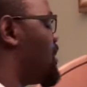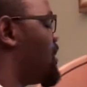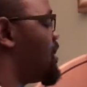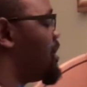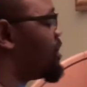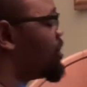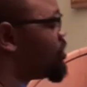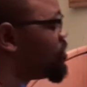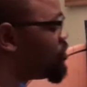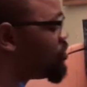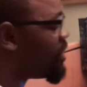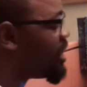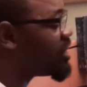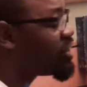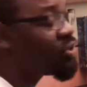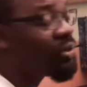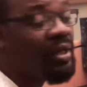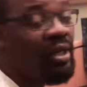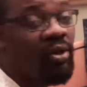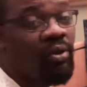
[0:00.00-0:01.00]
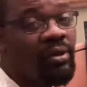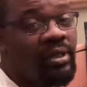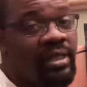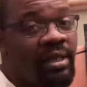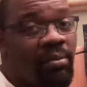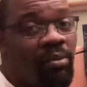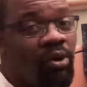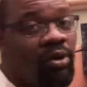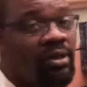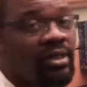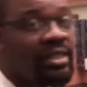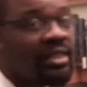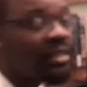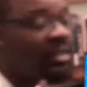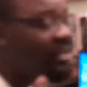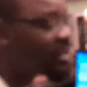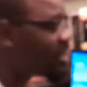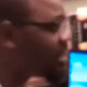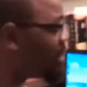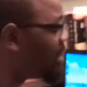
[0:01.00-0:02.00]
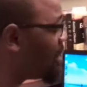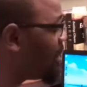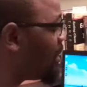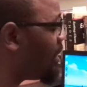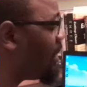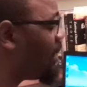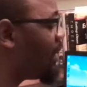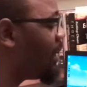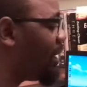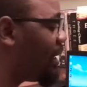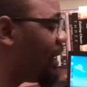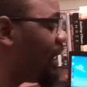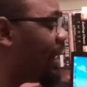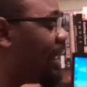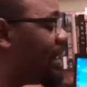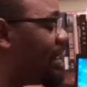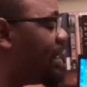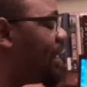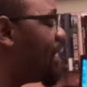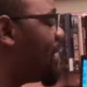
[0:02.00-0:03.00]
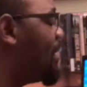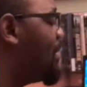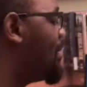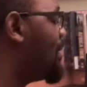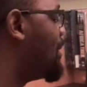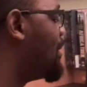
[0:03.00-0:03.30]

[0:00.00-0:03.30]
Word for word: just trying to record some content earlier.